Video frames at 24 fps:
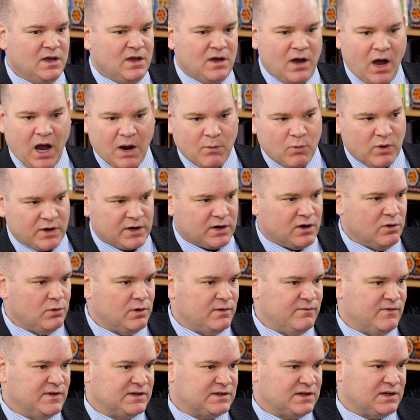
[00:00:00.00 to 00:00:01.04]
I want to go and
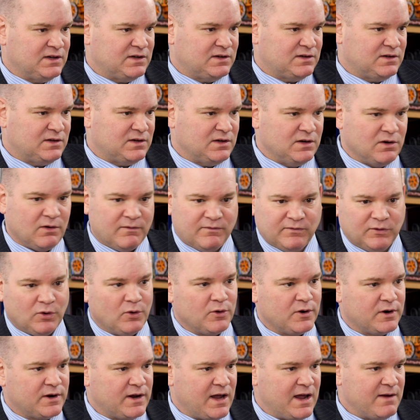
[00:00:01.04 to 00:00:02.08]
visit,
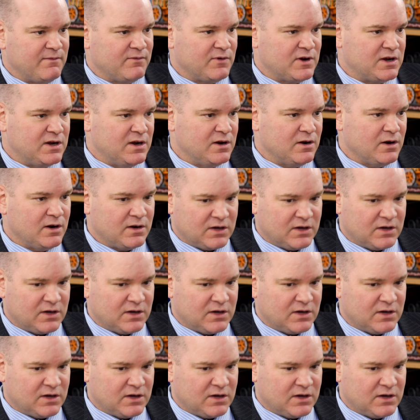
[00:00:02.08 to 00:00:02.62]
Florida every year,